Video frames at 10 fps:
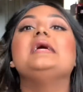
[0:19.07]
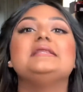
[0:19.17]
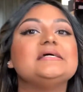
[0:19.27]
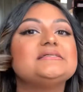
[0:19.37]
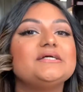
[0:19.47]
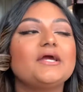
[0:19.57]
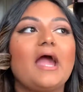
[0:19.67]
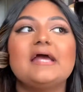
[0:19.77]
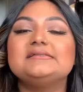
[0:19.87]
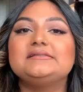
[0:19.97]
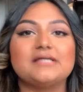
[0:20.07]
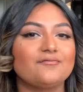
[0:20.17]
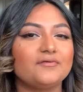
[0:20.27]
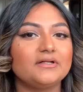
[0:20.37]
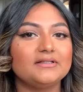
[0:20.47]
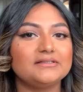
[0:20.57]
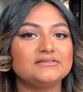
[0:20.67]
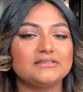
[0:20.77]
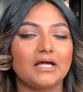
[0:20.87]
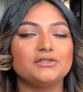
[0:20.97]
This year, I definitely
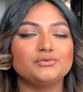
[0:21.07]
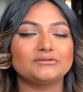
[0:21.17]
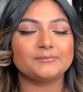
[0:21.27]
did not do as